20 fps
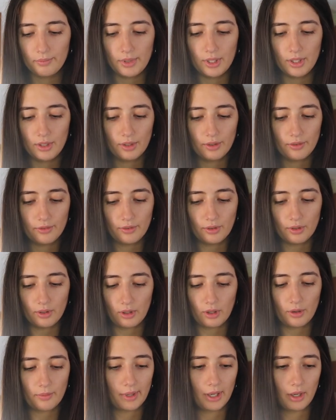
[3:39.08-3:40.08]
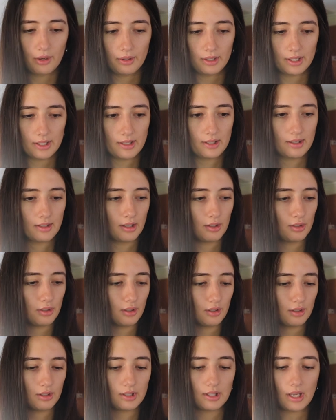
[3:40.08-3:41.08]
Beautiful. Oh my god, this is such a
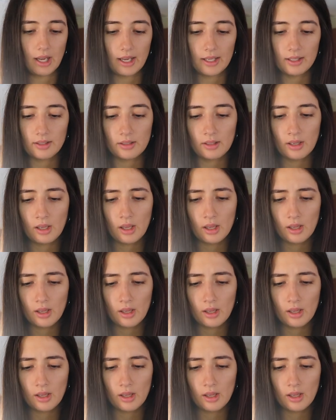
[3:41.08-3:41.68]
good size.